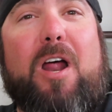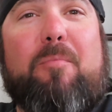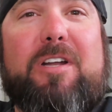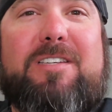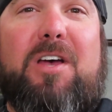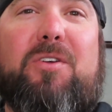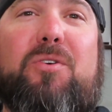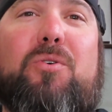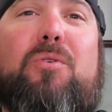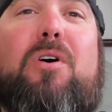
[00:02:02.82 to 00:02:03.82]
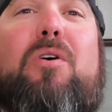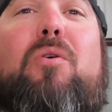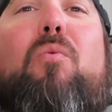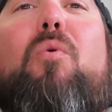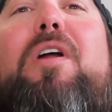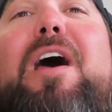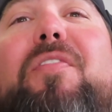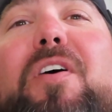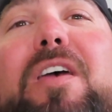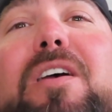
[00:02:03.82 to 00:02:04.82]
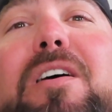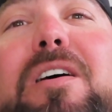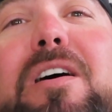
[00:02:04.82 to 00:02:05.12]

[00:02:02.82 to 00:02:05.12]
and I'm going to tell you what I think